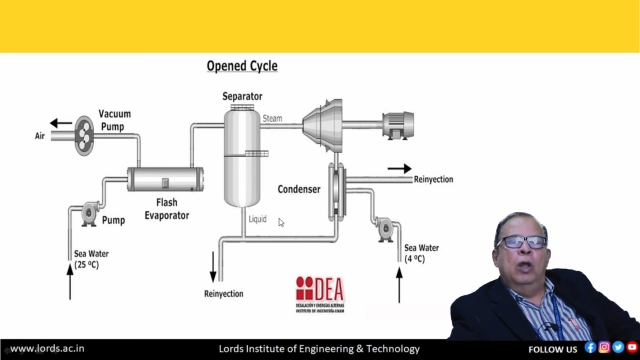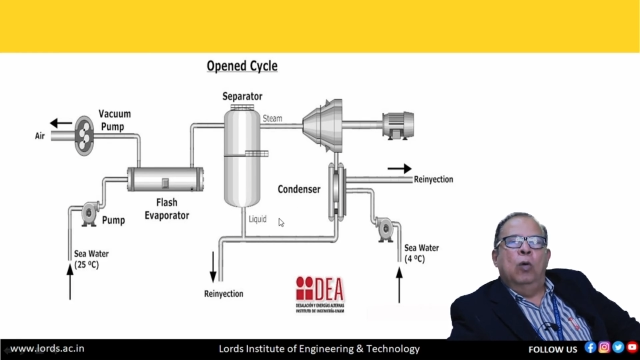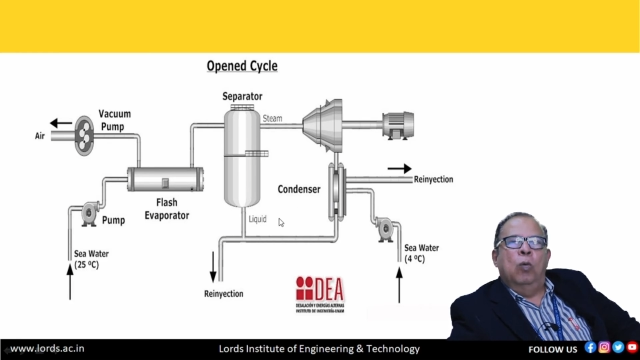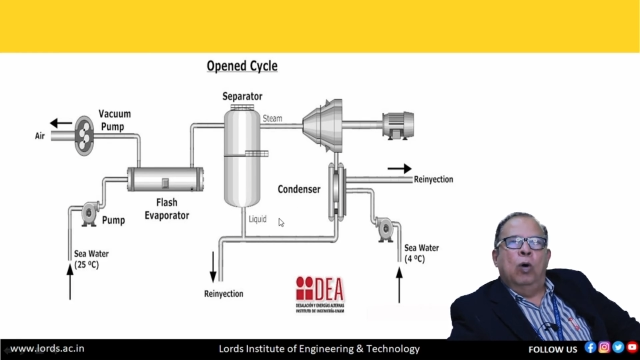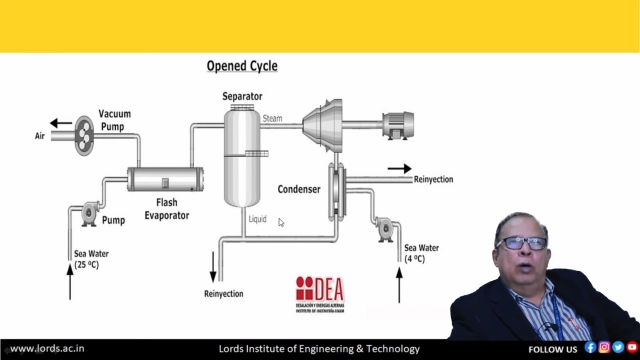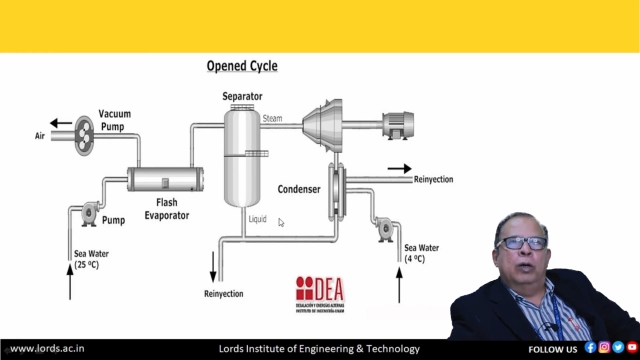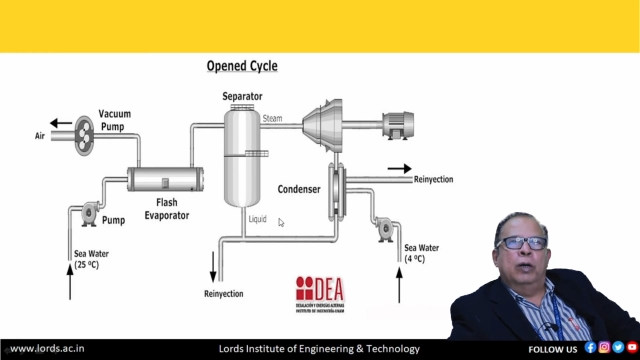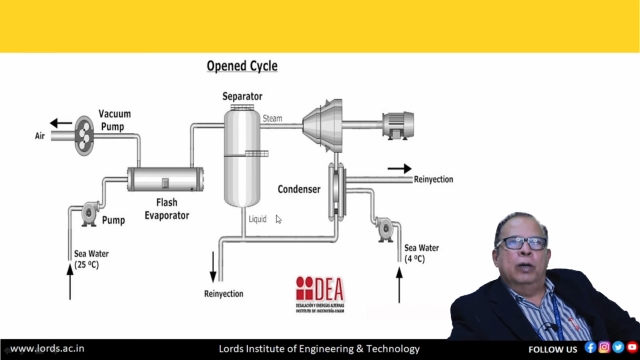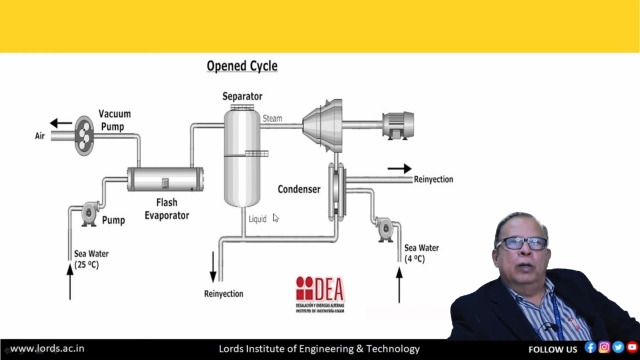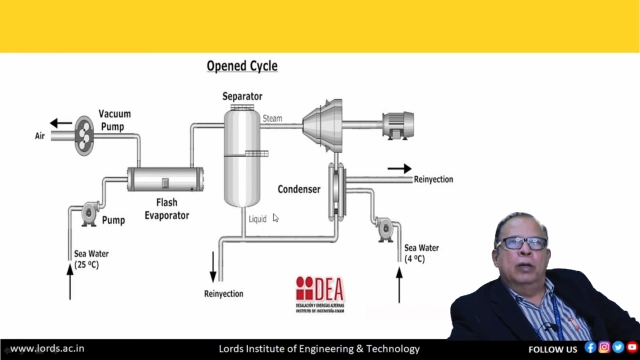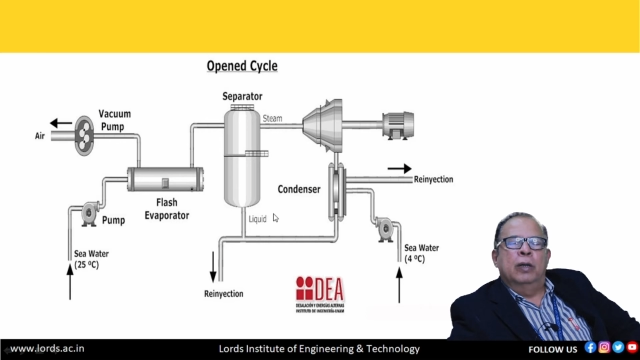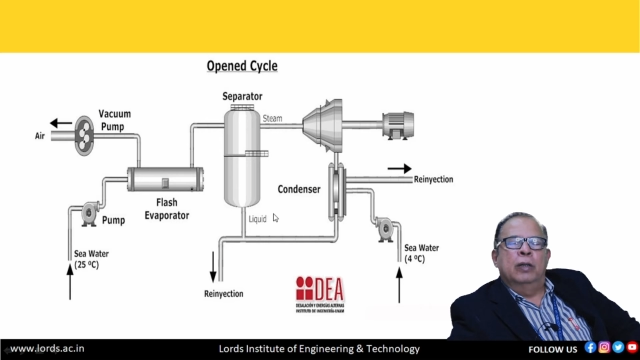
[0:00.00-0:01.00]

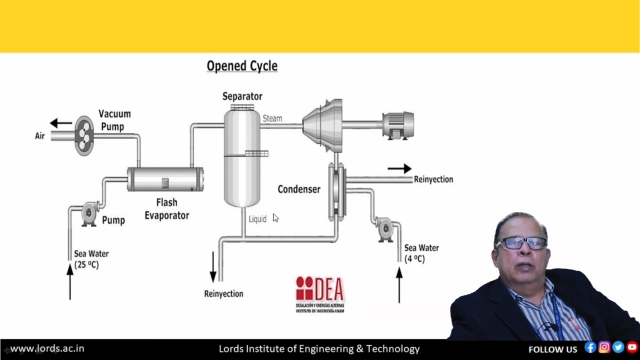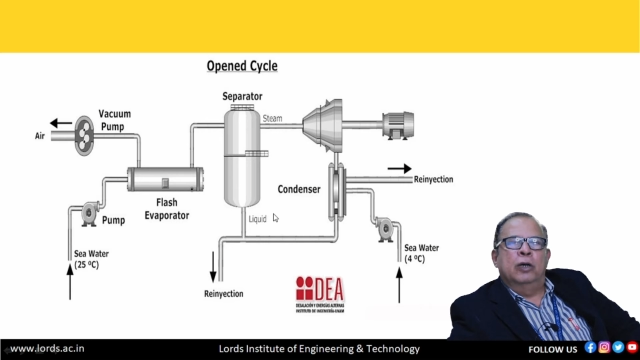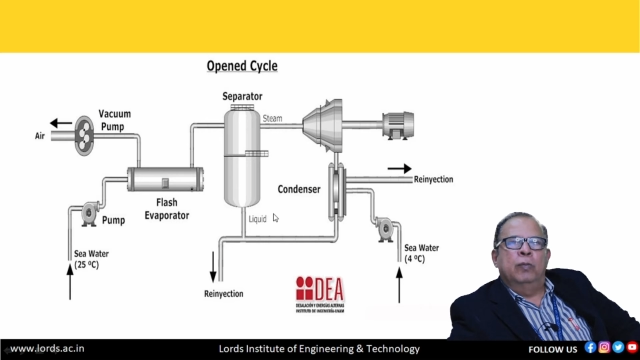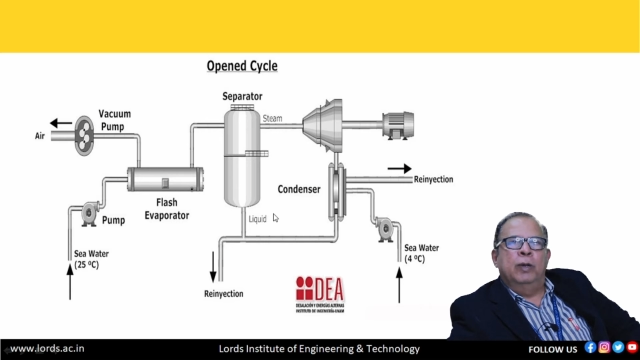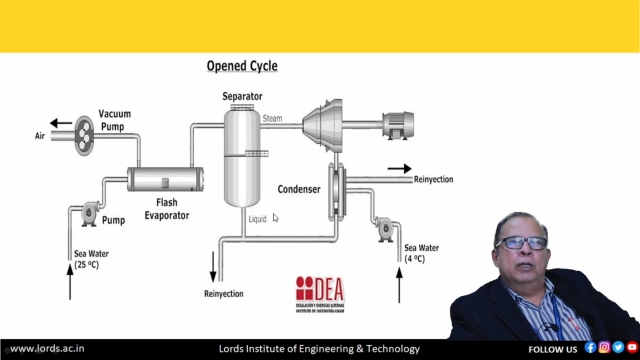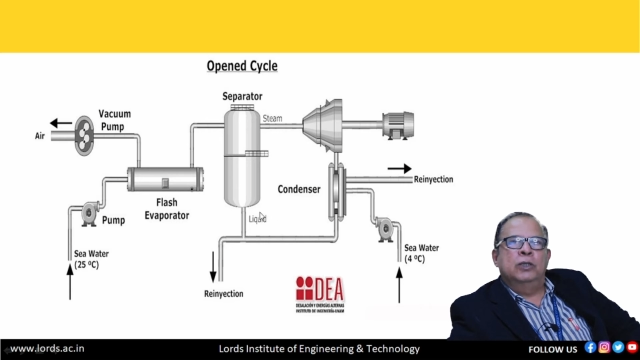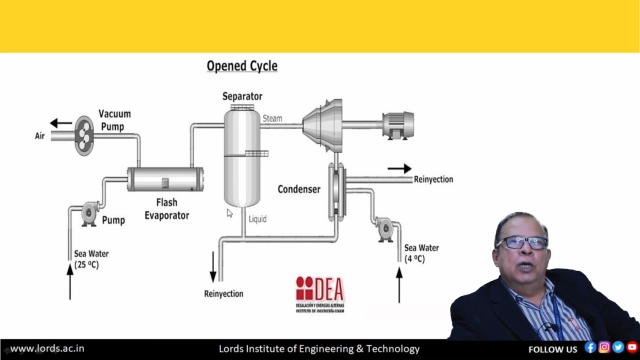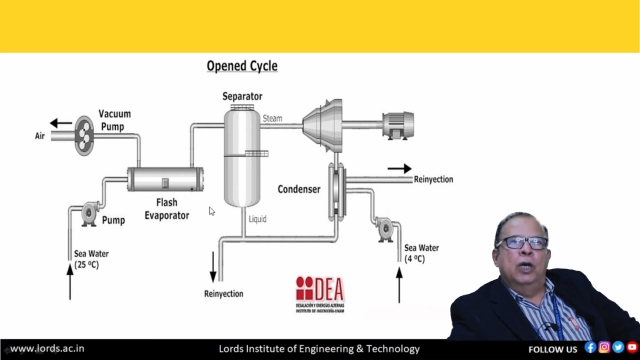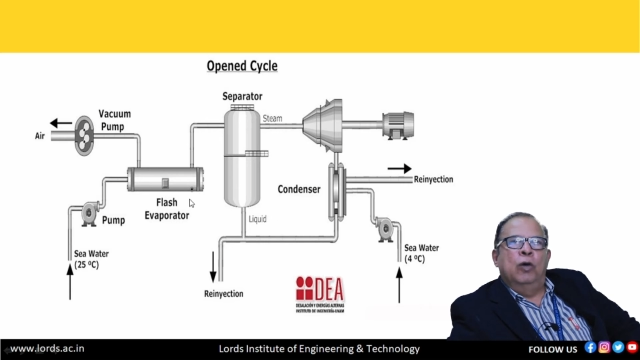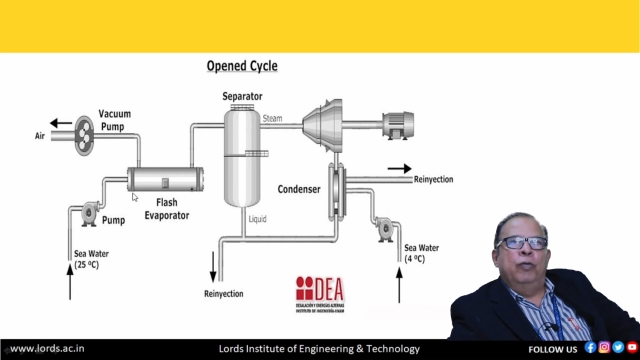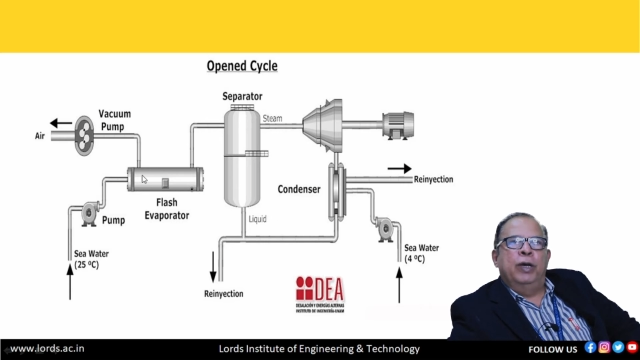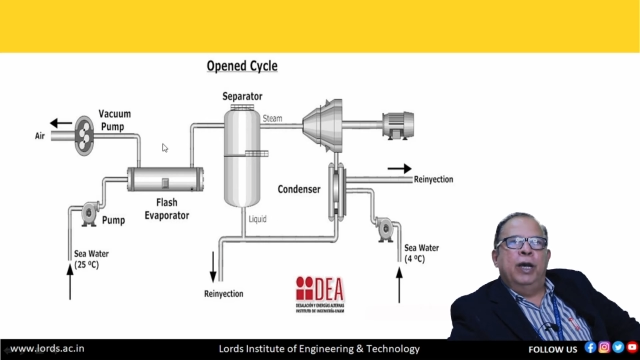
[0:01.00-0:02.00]
water. That means
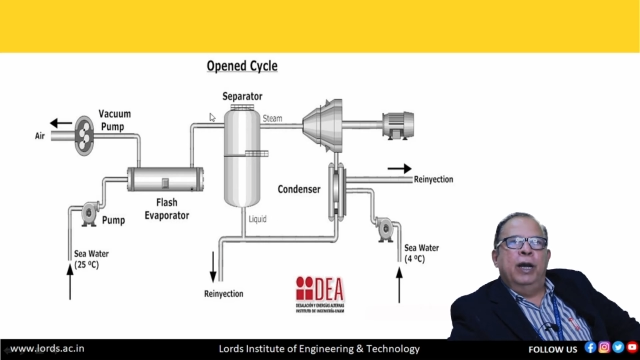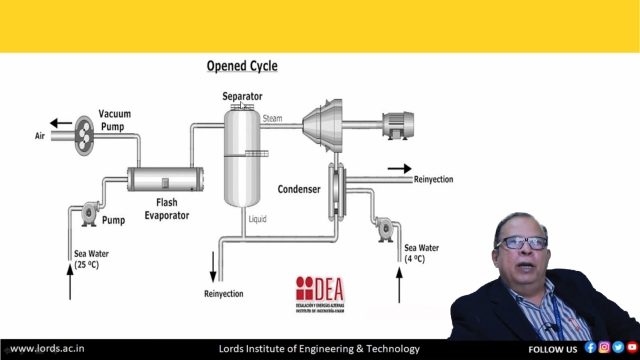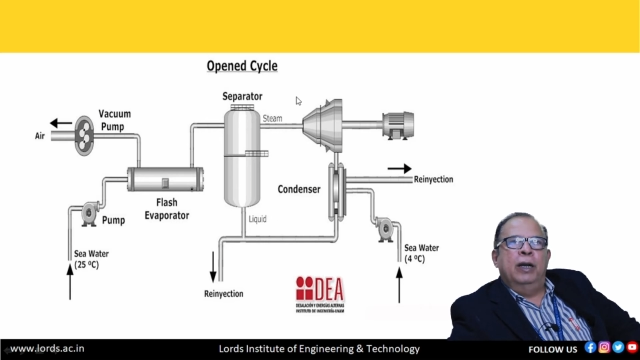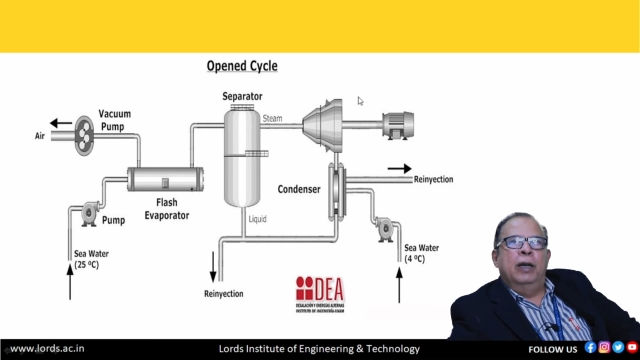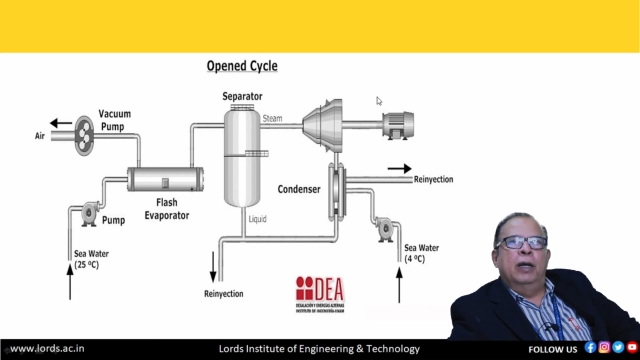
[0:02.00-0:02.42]
we get